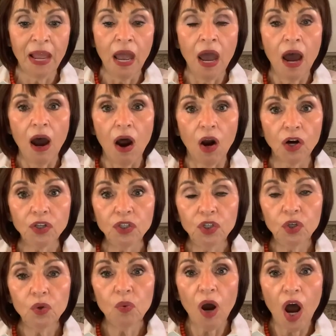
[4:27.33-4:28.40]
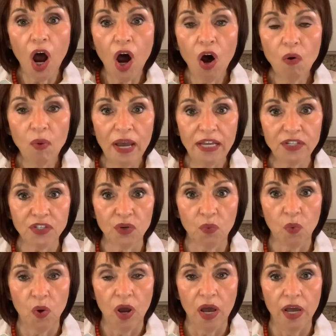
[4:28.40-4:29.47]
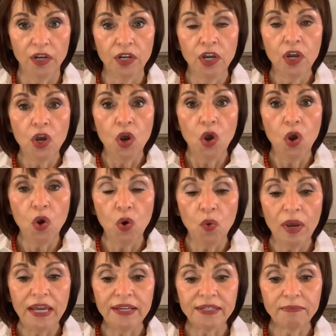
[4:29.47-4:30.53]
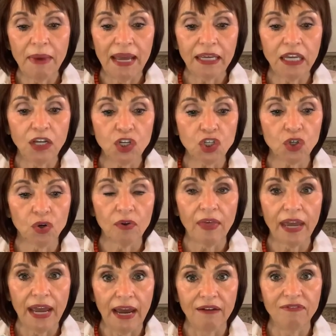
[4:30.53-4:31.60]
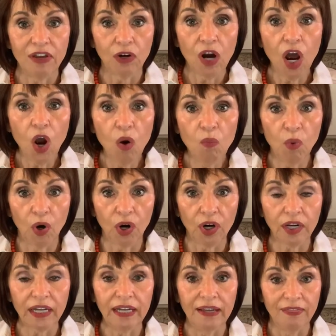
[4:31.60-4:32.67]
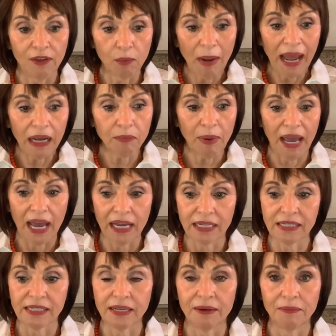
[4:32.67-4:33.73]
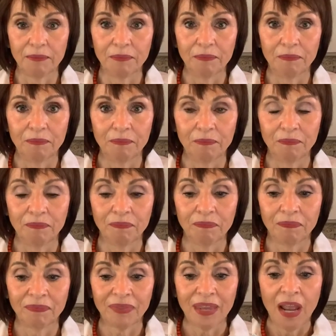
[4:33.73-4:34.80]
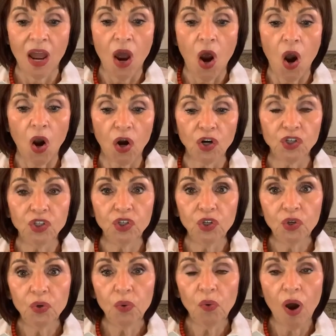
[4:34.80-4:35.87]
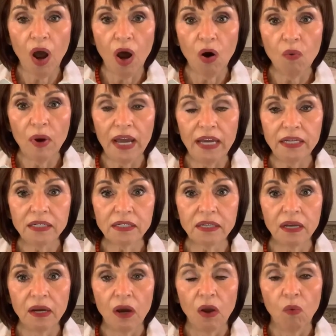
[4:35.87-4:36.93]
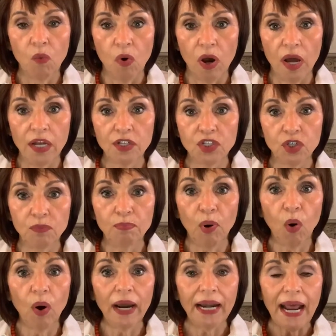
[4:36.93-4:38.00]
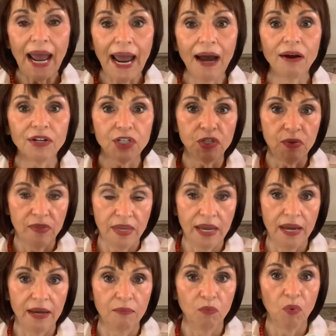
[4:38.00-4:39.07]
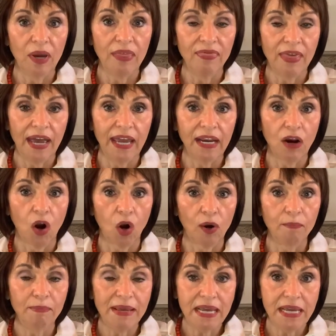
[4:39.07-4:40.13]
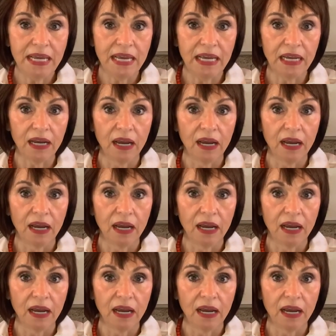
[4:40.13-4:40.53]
Are you always the one who is making sure they have their homework in their backpacks? Are you always one to point out to them when they are being